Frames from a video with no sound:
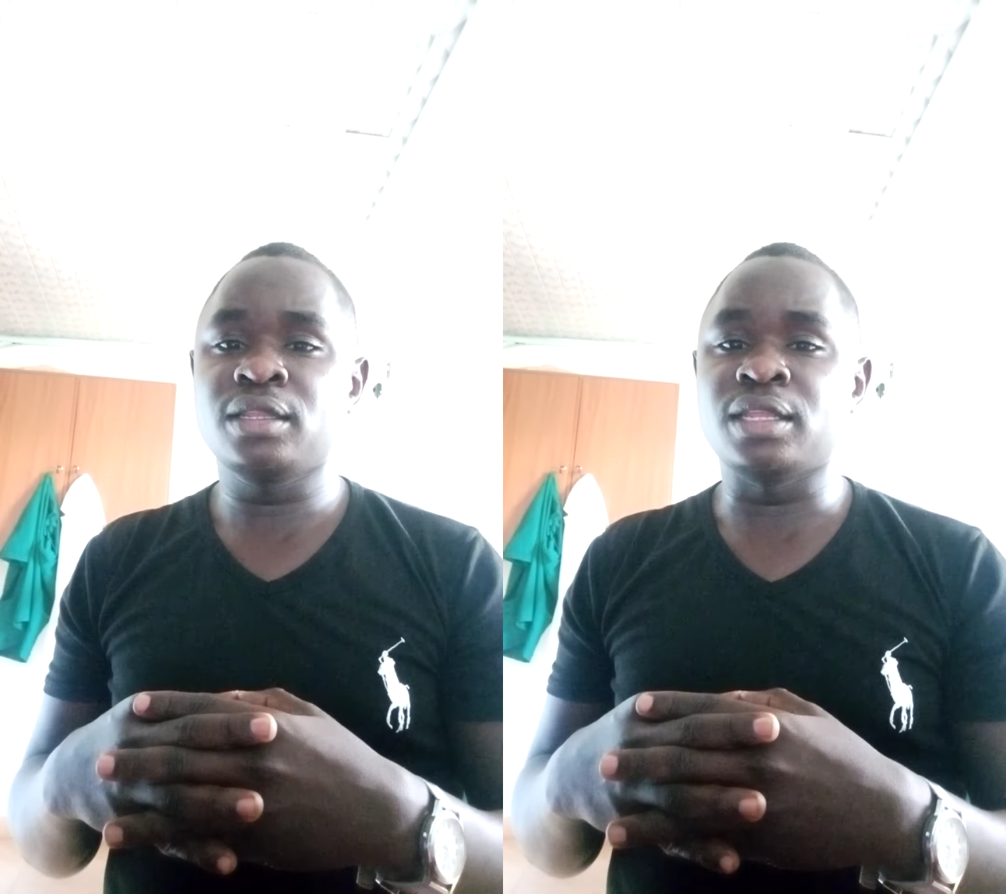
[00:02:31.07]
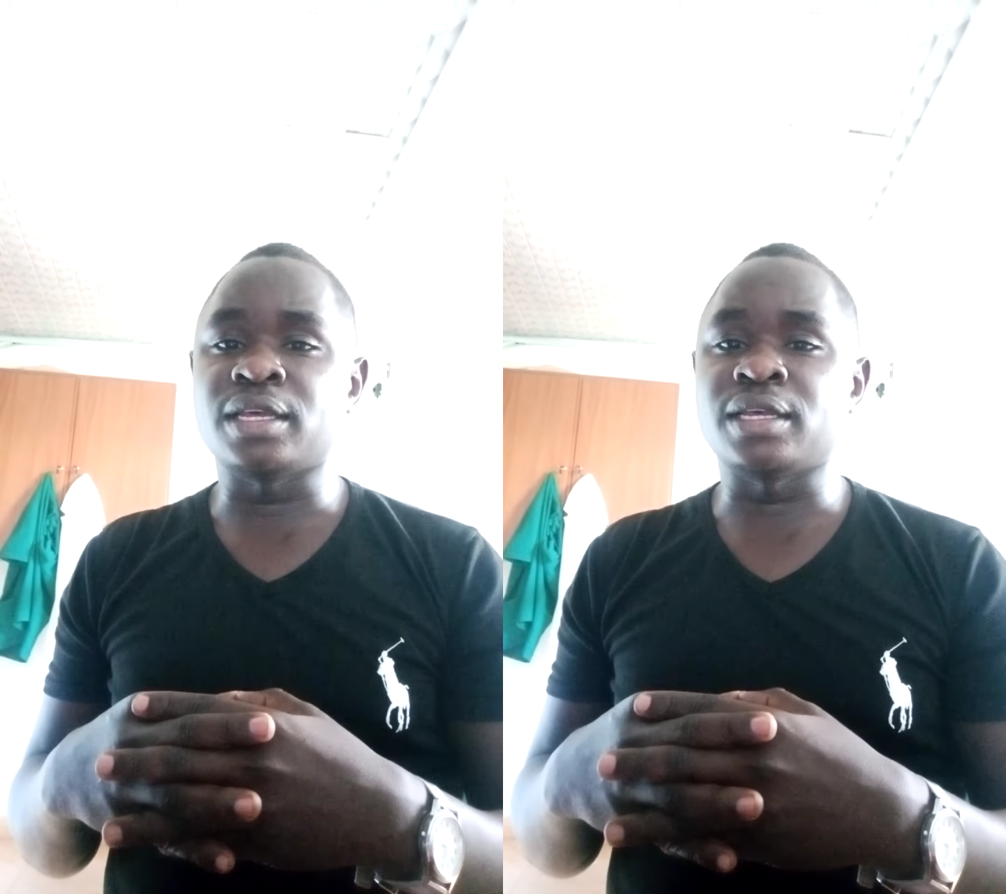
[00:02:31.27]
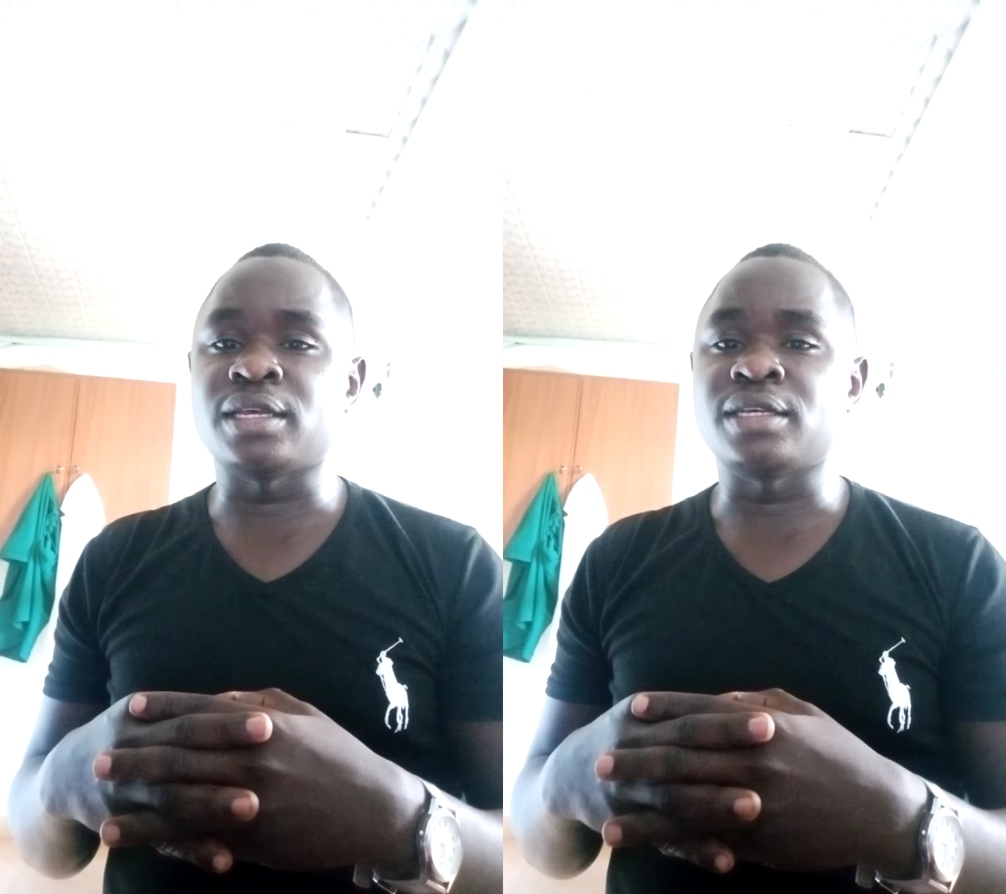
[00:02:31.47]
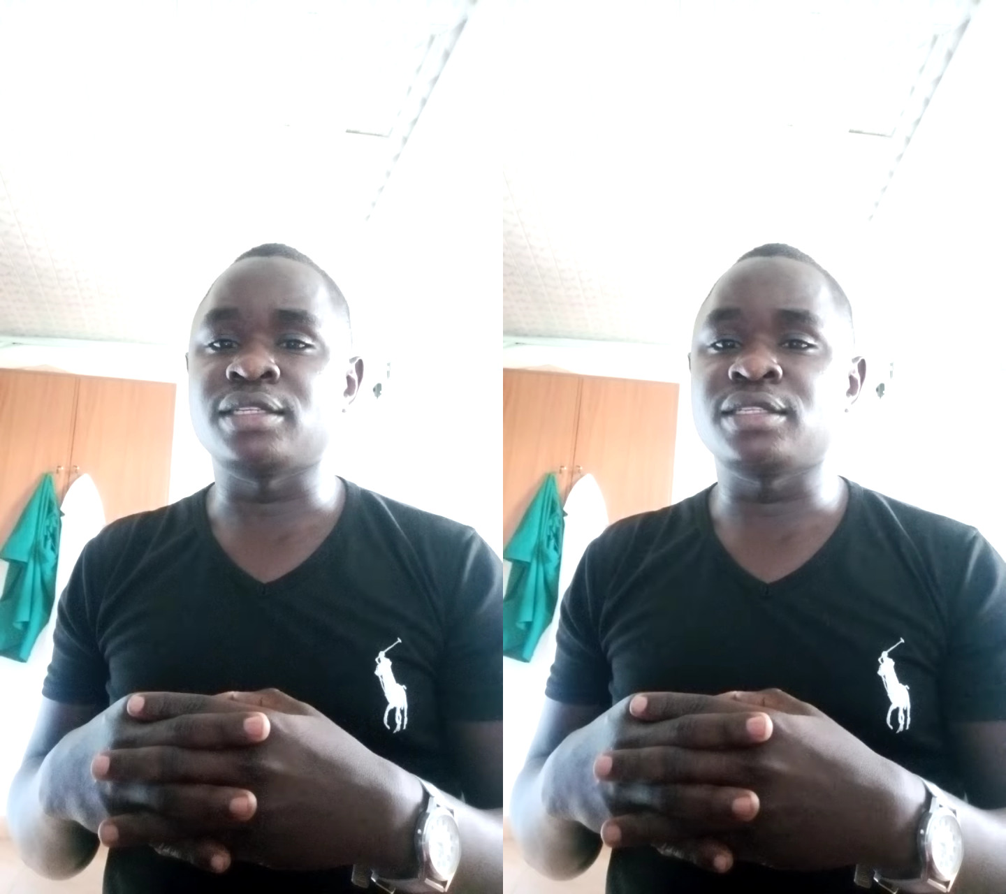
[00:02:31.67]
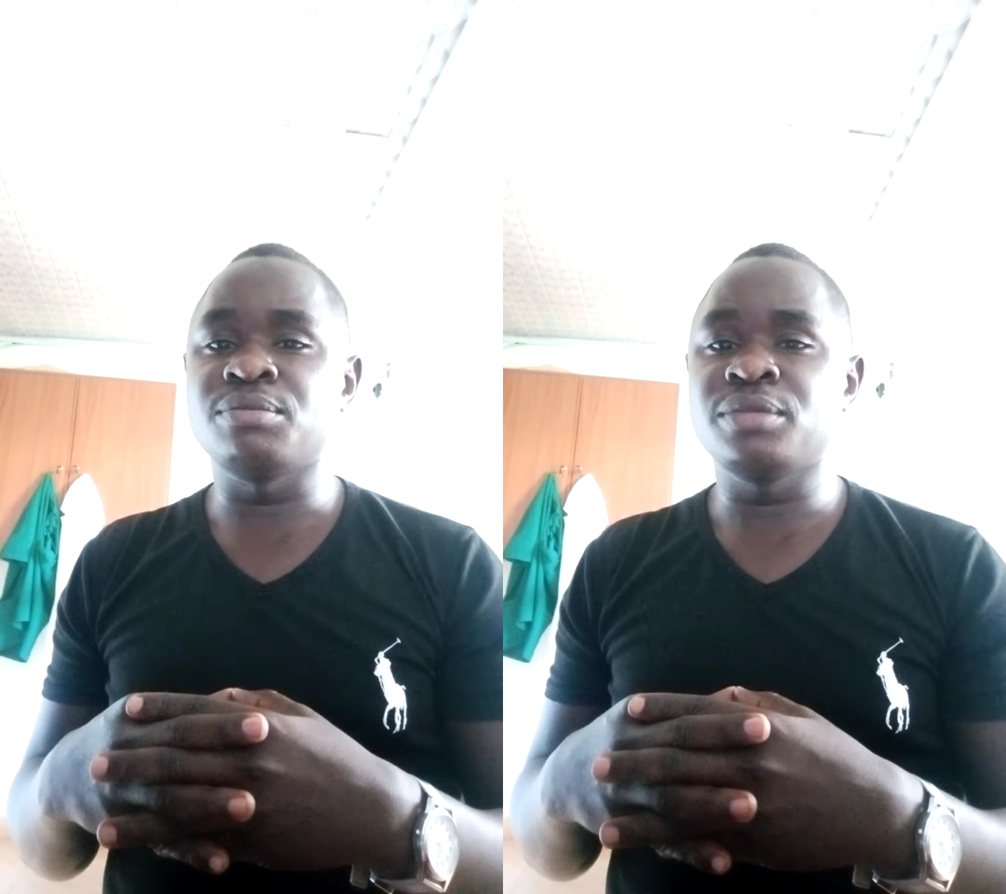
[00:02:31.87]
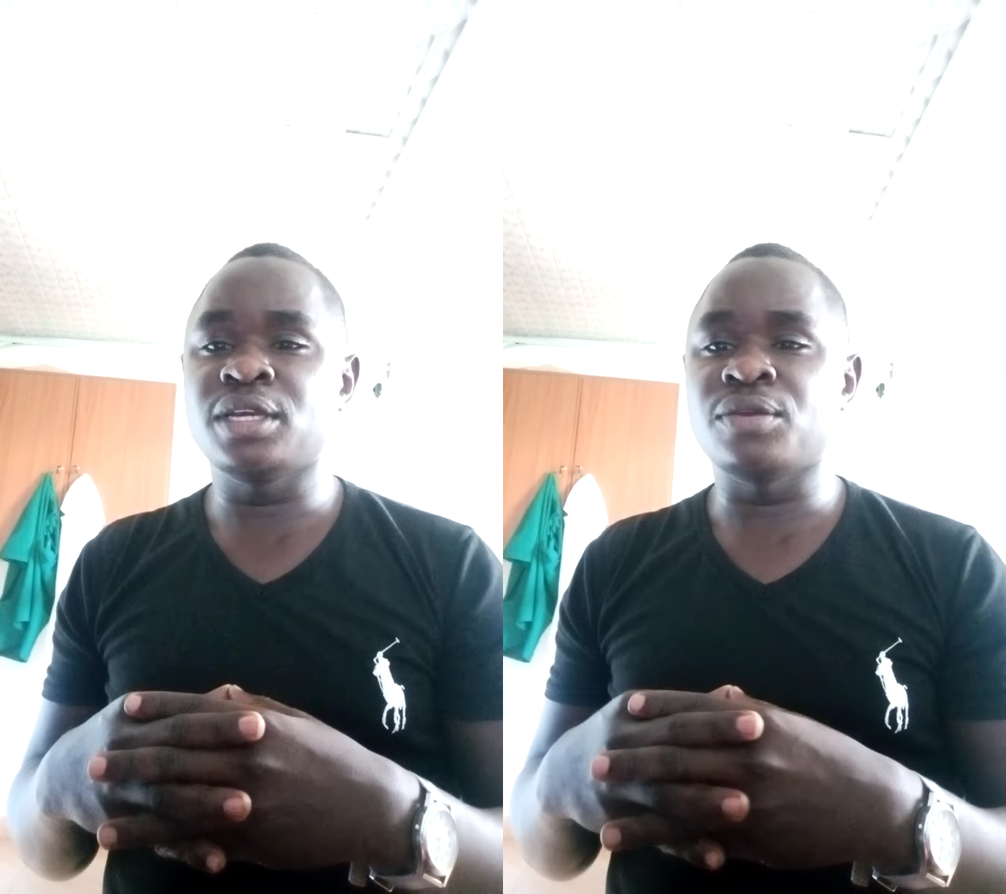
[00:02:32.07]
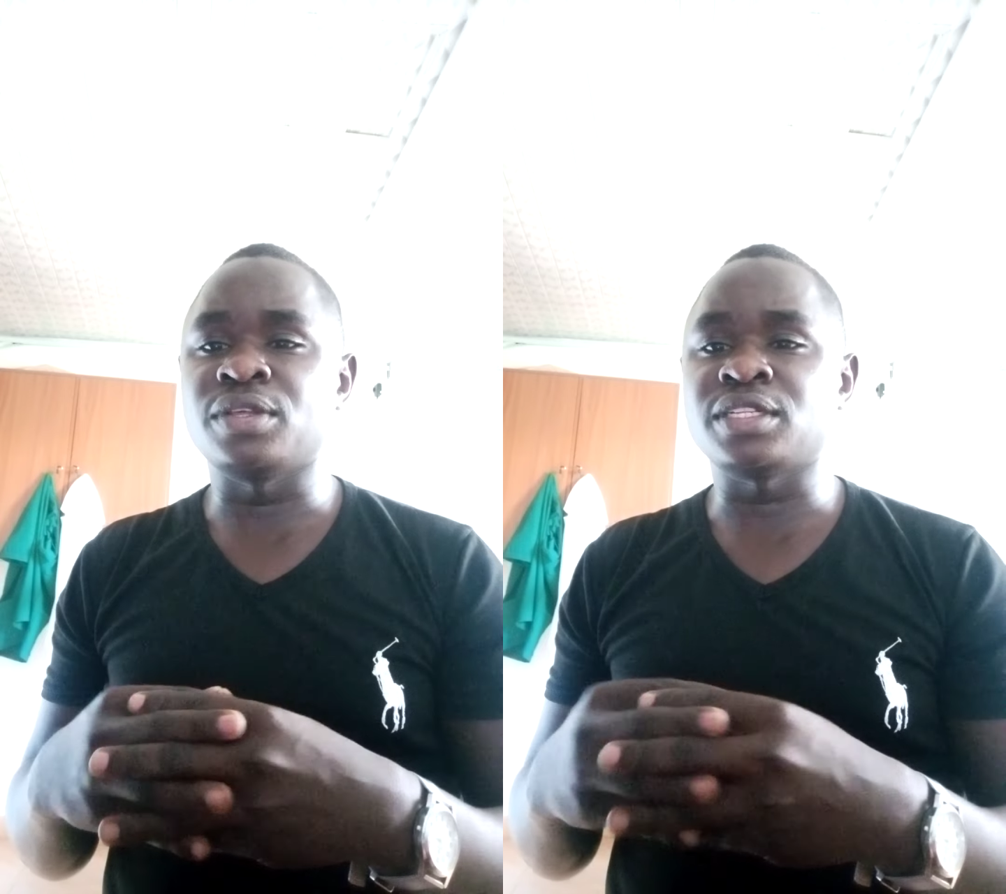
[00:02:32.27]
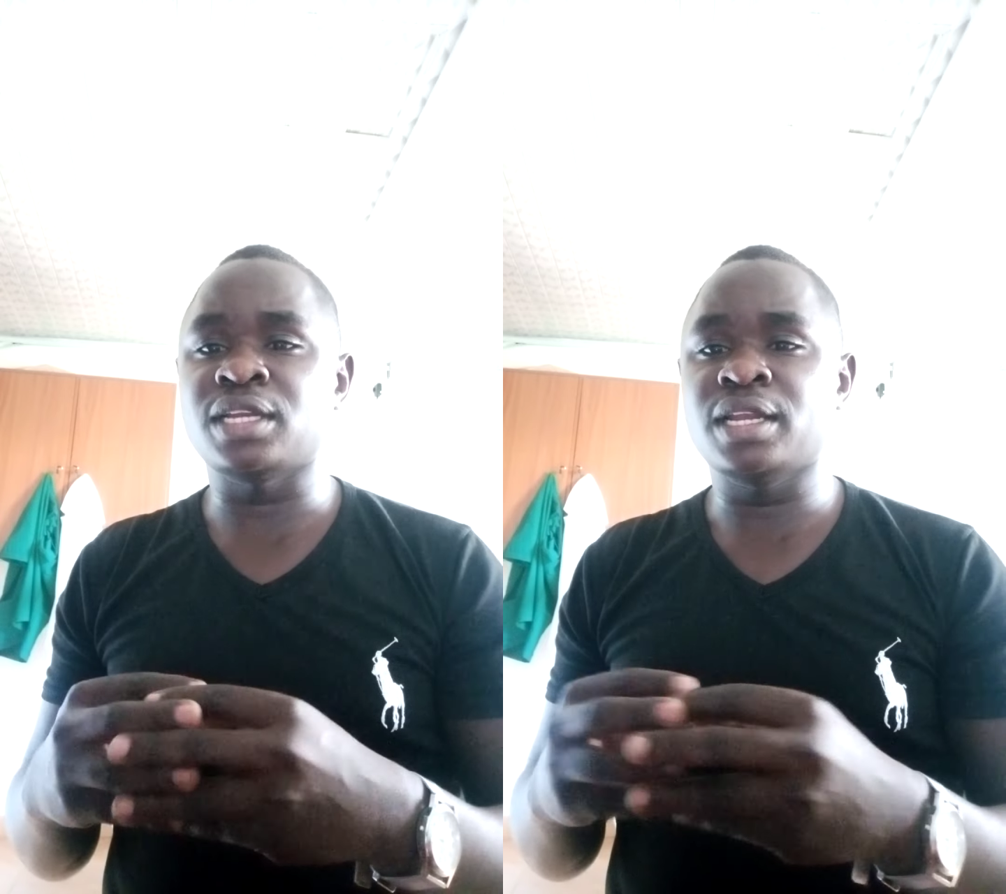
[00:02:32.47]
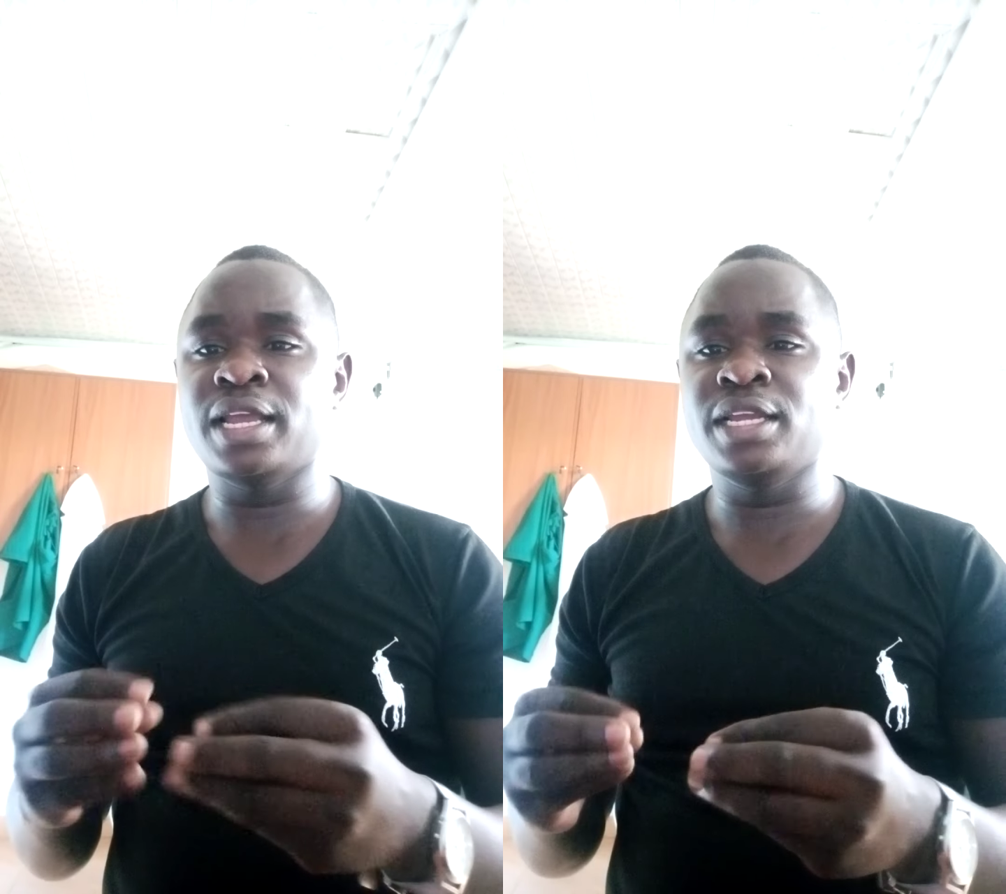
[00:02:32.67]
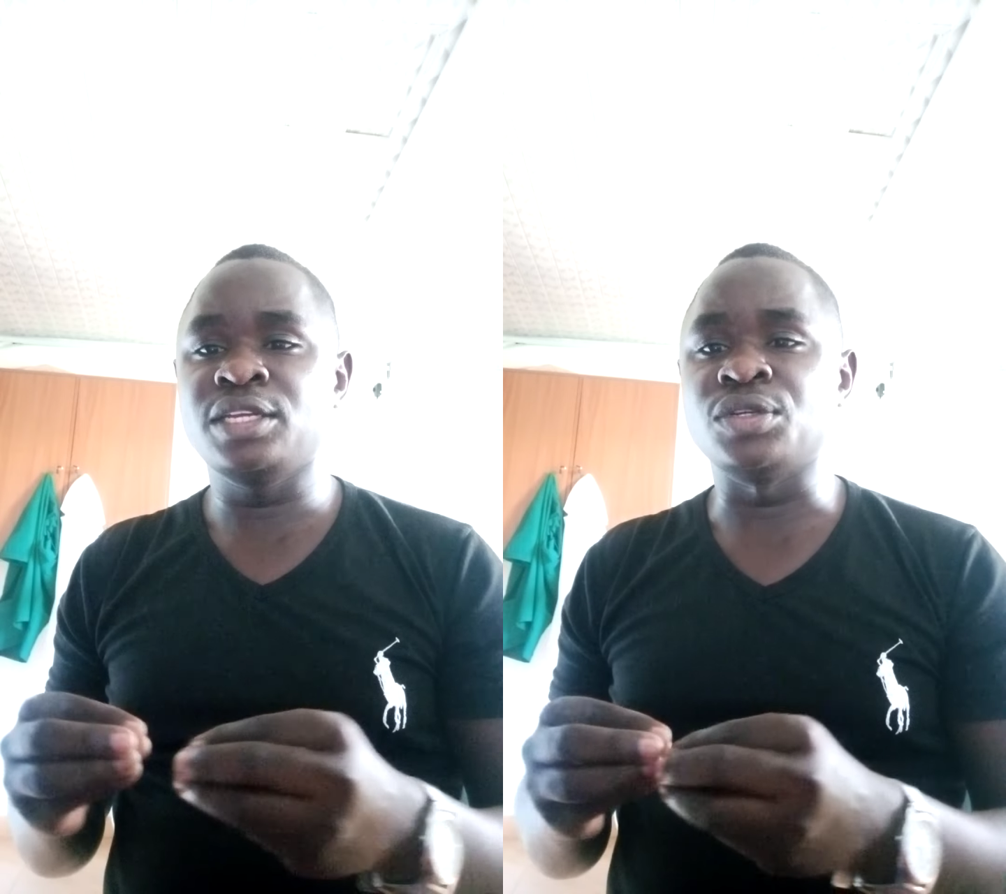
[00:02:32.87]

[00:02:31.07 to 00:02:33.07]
the smear on the slide,